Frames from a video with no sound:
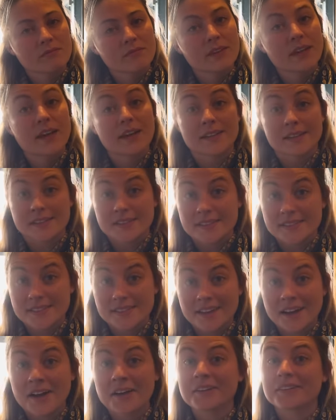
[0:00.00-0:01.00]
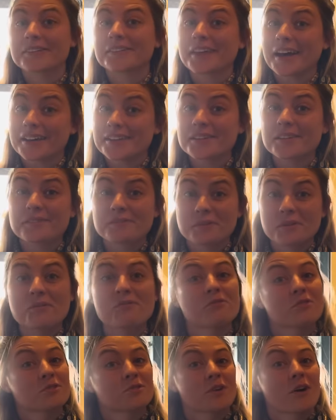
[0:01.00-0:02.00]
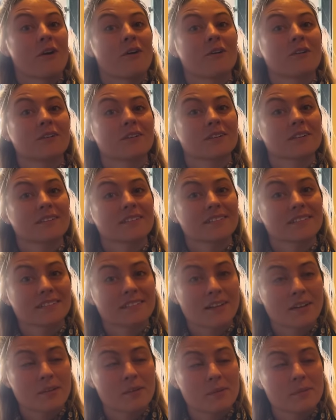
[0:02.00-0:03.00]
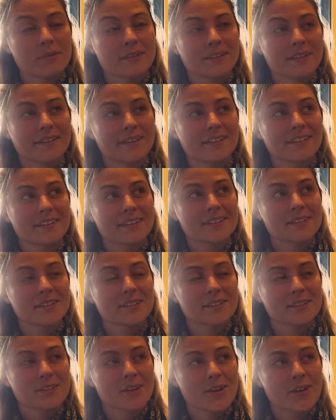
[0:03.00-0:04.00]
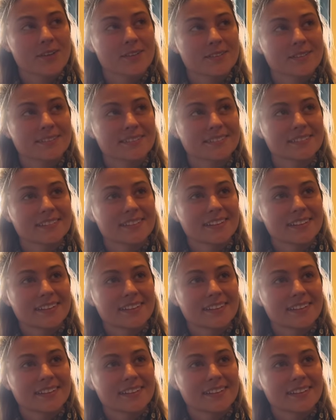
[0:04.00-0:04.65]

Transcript: Yes, that's a beautiful song. Mm-hmm. "Thy will be done," that's a good song.